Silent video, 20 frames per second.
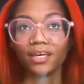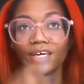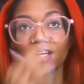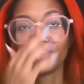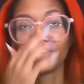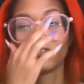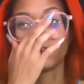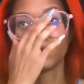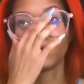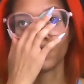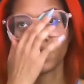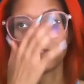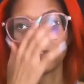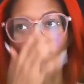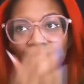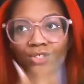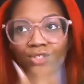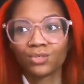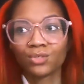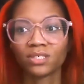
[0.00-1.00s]
if you have
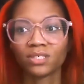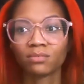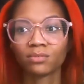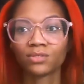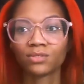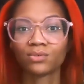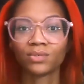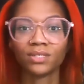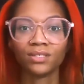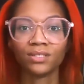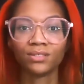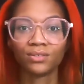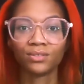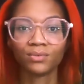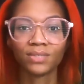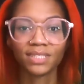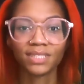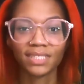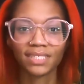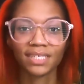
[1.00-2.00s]
a choice between
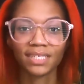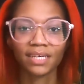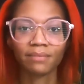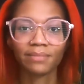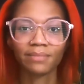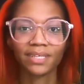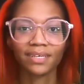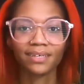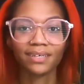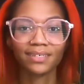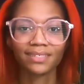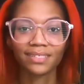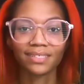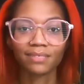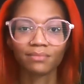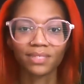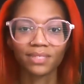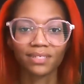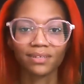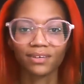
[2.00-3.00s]
doing the same thing and
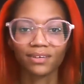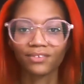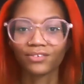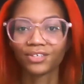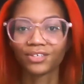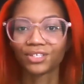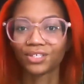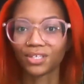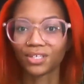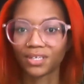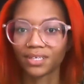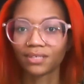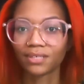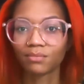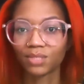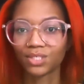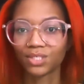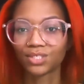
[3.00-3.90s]
something different you're going to be